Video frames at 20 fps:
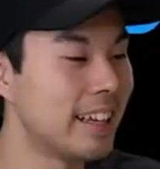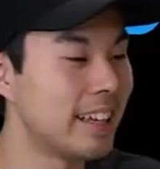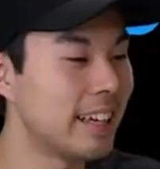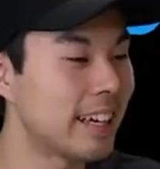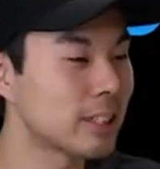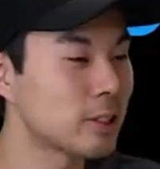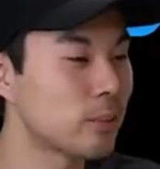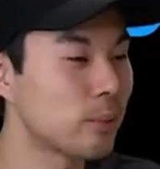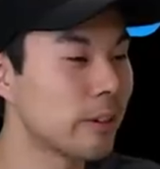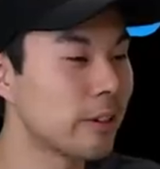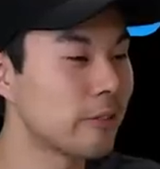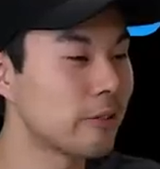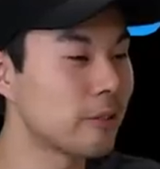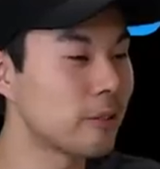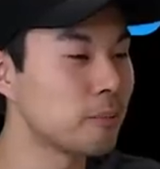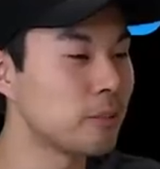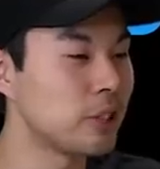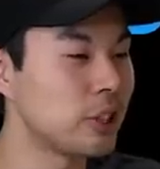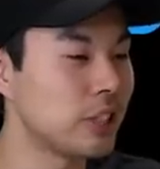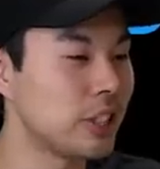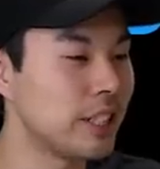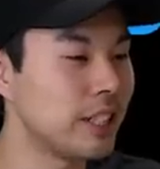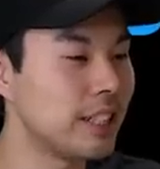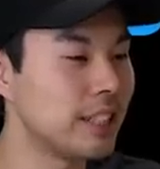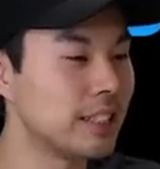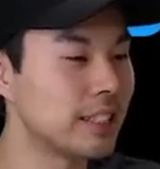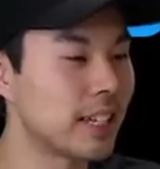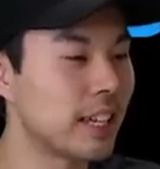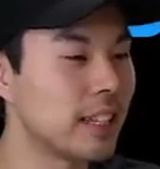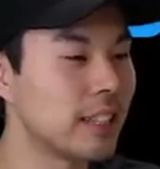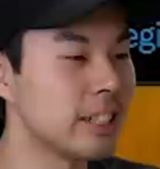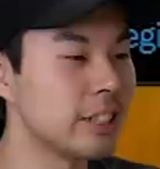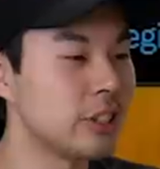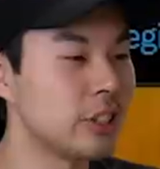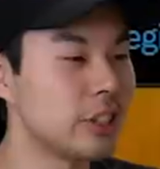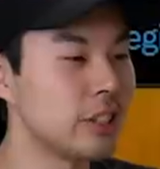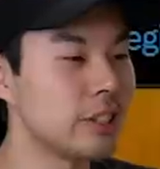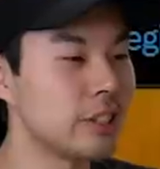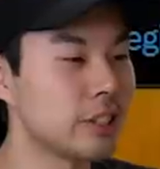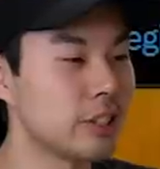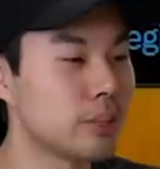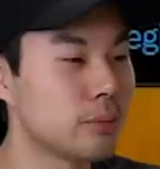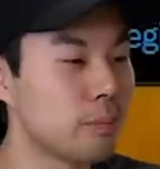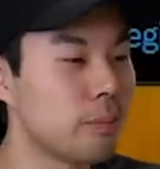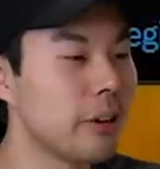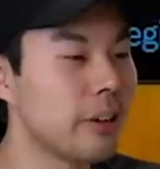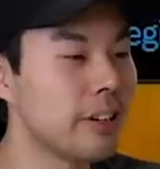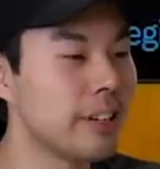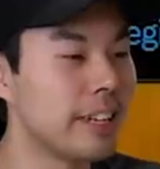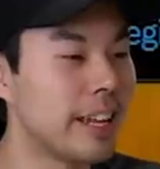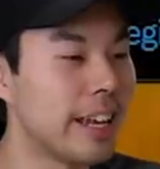Next one from Cheese. I legit just put